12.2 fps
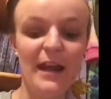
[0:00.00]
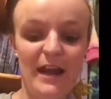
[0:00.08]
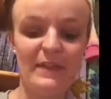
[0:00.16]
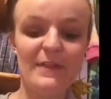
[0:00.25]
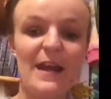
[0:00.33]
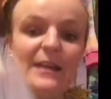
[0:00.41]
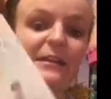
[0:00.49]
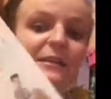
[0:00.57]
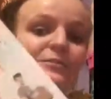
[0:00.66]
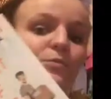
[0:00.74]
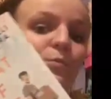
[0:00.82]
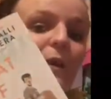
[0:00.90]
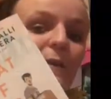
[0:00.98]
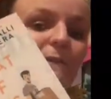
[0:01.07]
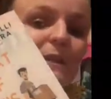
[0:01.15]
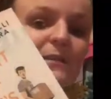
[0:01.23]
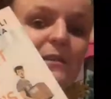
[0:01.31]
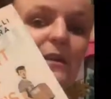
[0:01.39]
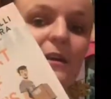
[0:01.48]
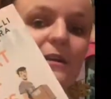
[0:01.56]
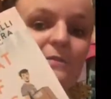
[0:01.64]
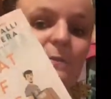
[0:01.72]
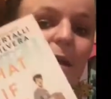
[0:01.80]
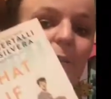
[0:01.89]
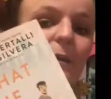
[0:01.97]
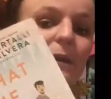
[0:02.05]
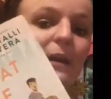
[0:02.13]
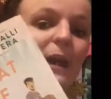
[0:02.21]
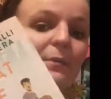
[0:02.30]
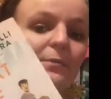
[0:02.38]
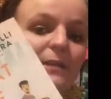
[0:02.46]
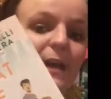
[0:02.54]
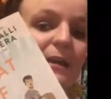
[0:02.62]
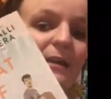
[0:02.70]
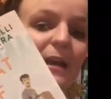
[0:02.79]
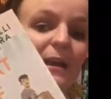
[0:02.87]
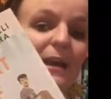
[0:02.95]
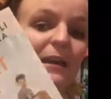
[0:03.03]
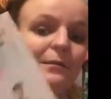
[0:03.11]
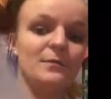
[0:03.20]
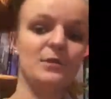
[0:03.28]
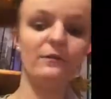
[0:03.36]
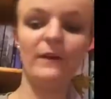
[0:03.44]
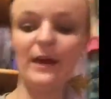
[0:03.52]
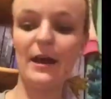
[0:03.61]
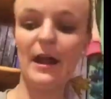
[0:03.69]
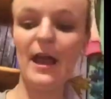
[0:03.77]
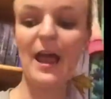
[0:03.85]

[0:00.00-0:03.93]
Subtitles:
and that is What If It's Us by Becky Albertalli and Adam Silvera.